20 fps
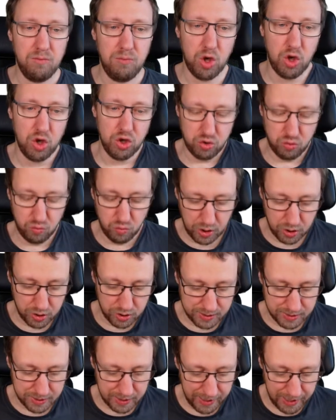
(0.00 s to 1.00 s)
Because we can
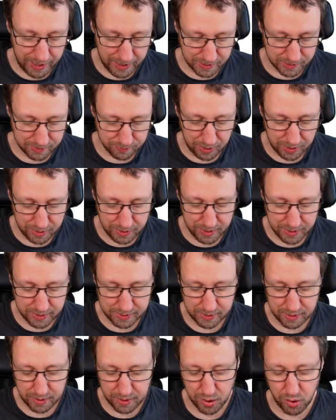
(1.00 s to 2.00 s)
just say x1
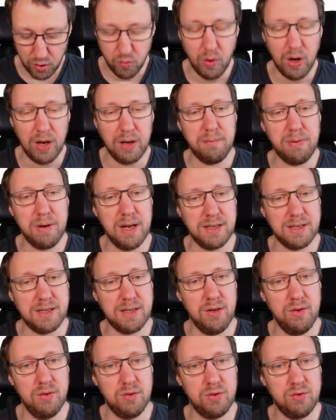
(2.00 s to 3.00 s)
is u1 plus
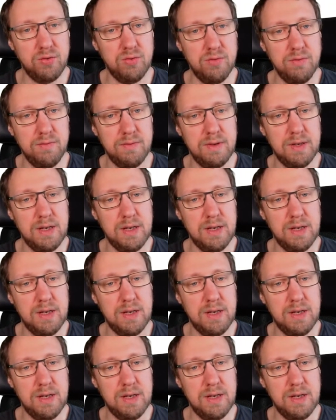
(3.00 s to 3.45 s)
u2,